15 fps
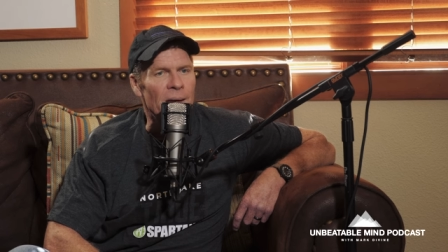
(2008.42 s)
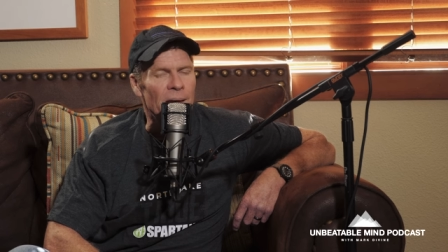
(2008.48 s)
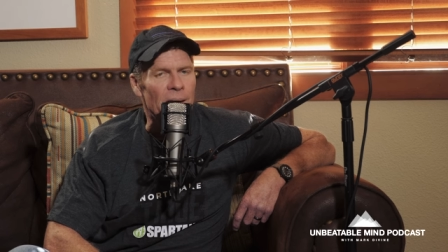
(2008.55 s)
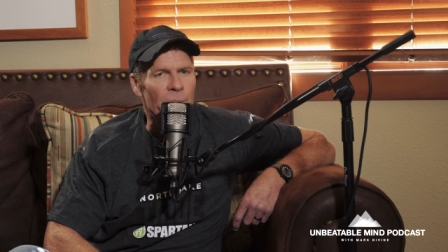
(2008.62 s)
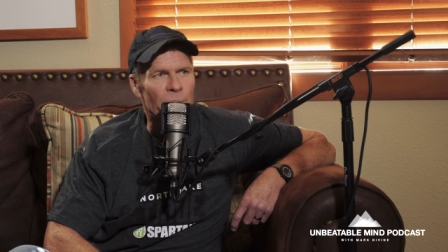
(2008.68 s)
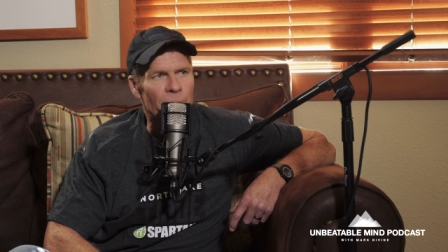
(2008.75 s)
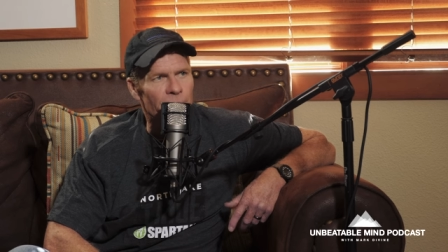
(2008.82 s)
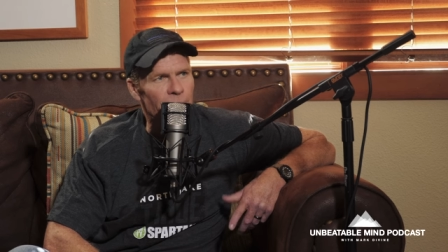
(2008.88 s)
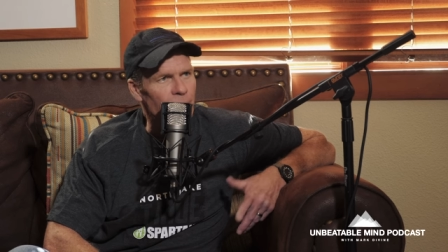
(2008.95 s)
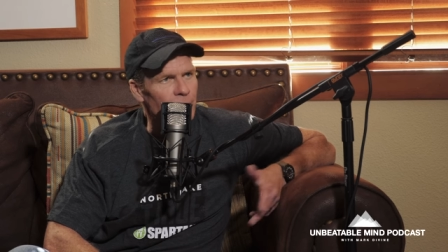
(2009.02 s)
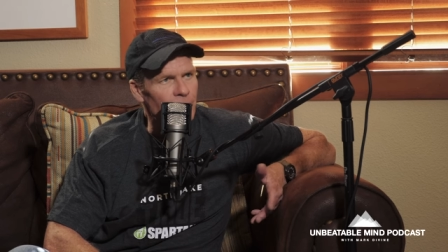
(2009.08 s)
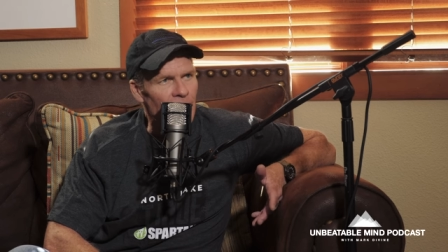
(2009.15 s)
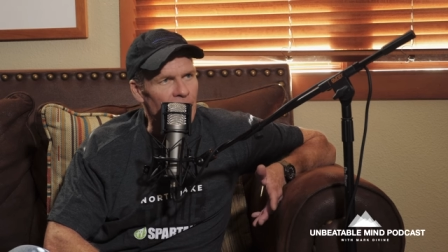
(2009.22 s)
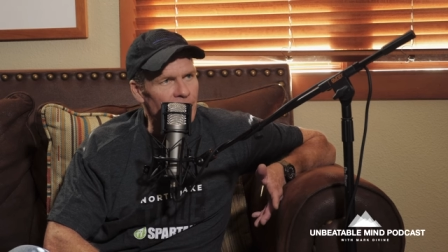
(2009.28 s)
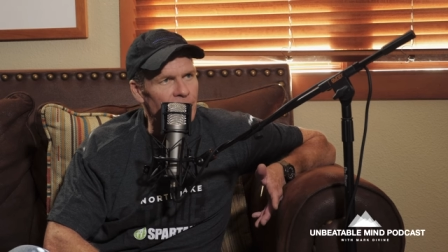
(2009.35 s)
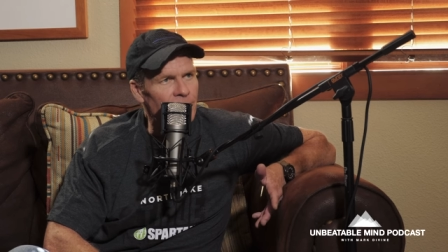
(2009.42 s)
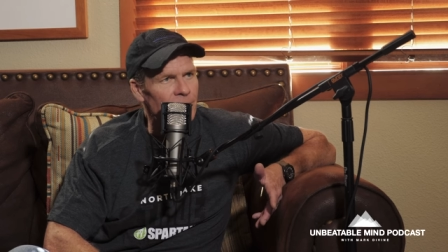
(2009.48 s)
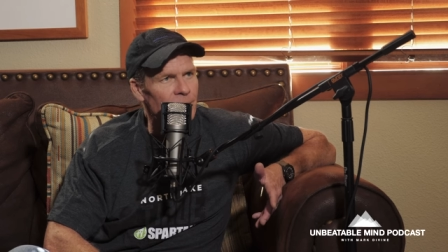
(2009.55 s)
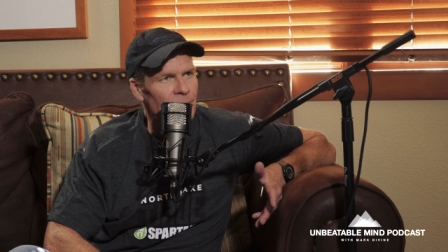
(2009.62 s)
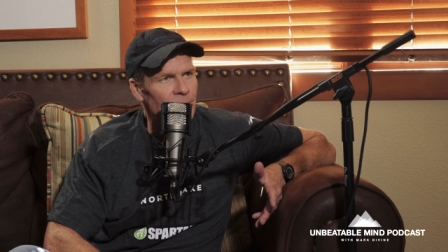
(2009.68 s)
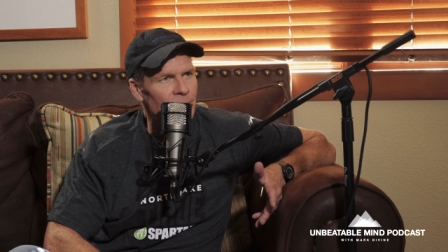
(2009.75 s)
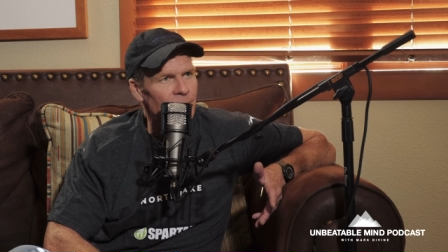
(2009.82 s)
And I work with
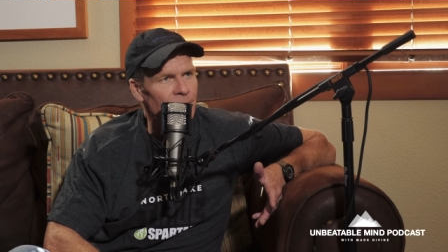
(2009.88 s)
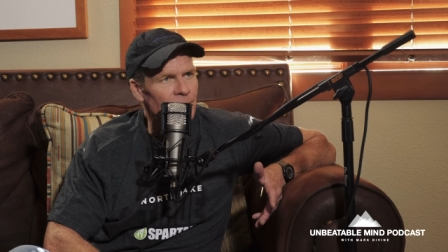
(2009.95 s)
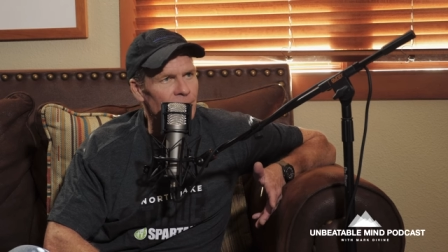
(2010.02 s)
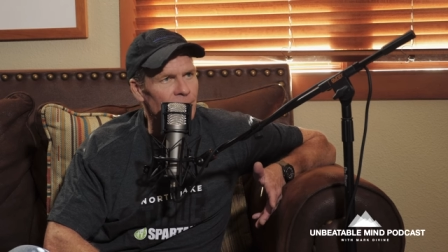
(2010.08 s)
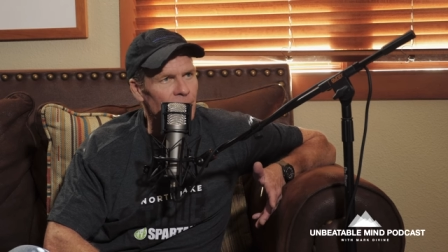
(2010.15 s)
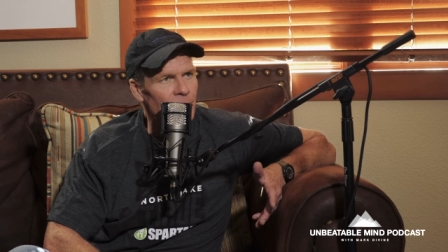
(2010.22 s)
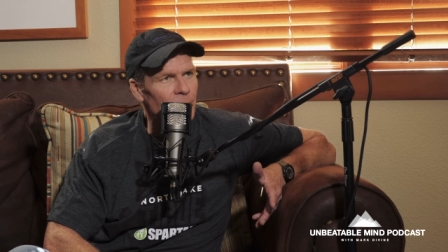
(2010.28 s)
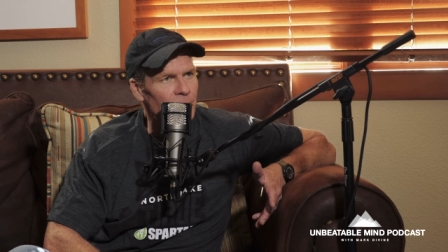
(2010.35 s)
vets right.